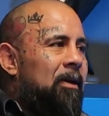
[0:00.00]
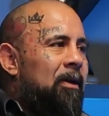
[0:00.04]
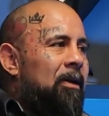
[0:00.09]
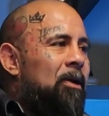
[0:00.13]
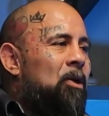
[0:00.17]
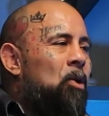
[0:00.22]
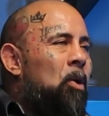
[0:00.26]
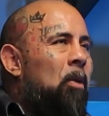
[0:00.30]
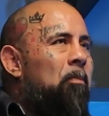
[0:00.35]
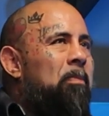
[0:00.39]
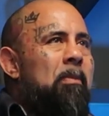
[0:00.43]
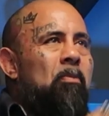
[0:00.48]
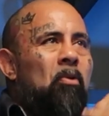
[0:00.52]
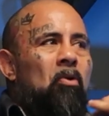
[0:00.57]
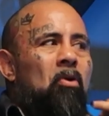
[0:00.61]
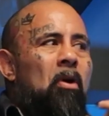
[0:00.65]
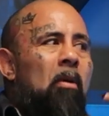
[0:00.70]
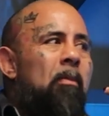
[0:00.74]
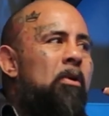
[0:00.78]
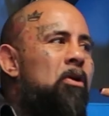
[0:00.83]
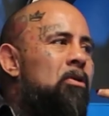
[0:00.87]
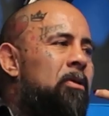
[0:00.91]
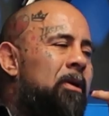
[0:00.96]
You know, when people
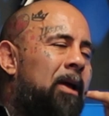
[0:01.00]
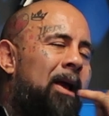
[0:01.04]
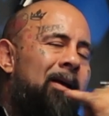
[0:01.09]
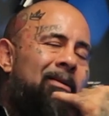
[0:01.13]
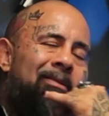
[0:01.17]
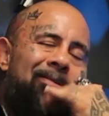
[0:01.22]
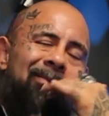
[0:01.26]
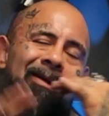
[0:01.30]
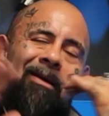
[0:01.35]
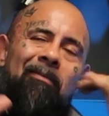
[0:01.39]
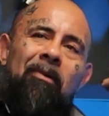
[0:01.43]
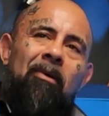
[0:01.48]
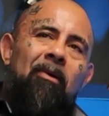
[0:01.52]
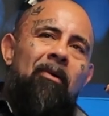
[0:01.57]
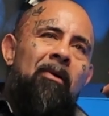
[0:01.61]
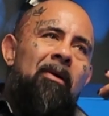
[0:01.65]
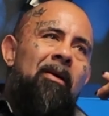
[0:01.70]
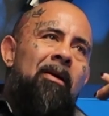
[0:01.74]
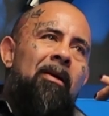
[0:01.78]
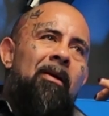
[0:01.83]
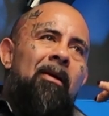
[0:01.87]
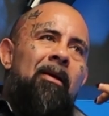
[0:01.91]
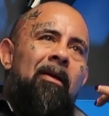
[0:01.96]
call me, I go, look, bro,
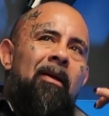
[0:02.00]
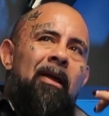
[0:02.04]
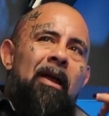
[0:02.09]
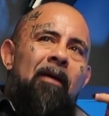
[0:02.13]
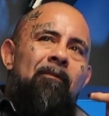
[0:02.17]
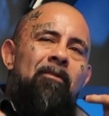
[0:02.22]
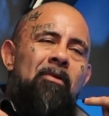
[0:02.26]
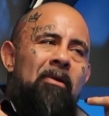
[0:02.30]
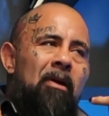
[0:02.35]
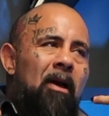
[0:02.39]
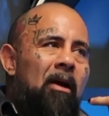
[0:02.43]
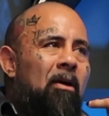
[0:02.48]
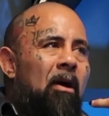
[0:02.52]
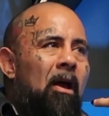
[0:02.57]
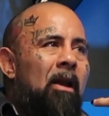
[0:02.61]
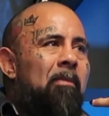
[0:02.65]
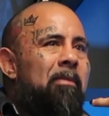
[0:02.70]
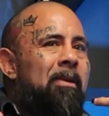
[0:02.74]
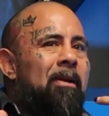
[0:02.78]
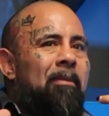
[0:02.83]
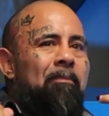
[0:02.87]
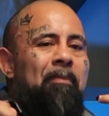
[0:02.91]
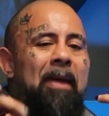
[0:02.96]
if you're not
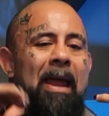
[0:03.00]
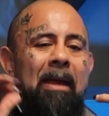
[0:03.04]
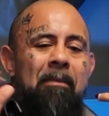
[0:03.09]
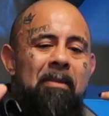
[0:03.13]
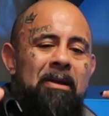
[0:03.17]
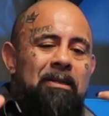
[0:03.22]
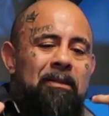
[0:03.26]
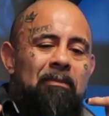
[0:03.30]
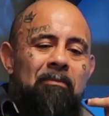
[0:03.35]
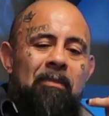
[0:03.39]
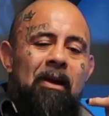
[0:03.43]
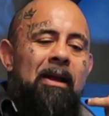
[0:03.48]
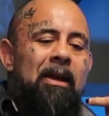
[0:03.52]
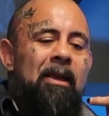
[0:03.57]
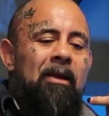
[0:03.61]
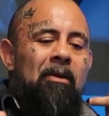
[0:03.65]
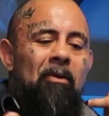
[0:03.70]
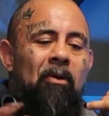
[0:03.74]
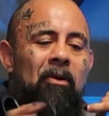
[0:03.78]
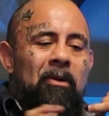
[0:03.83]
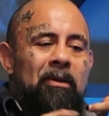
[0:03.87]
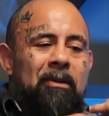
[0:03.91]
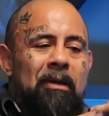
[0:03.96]
calling me to pay me some
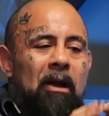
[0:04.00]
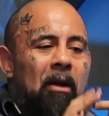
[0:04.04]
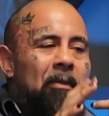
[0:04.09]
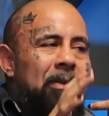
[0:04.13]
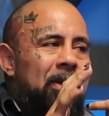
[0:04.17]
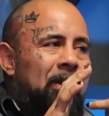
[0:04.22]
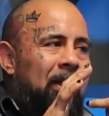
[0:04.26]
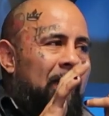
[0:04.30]
money or tell me,